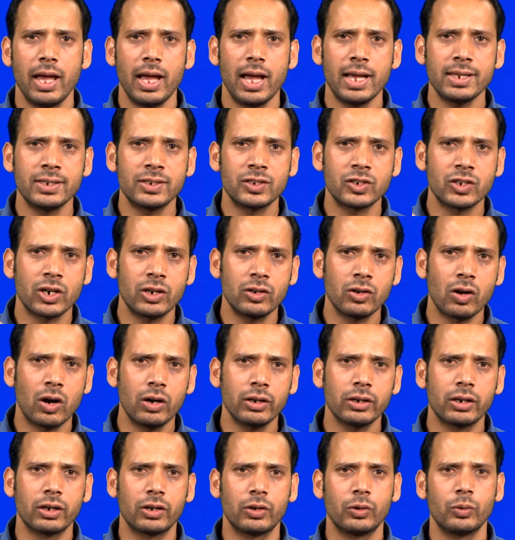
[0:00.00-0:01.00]
A
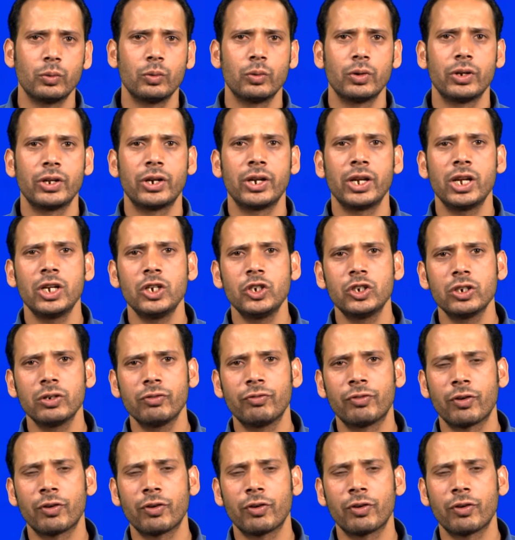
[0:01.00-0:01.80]
standard curve ranging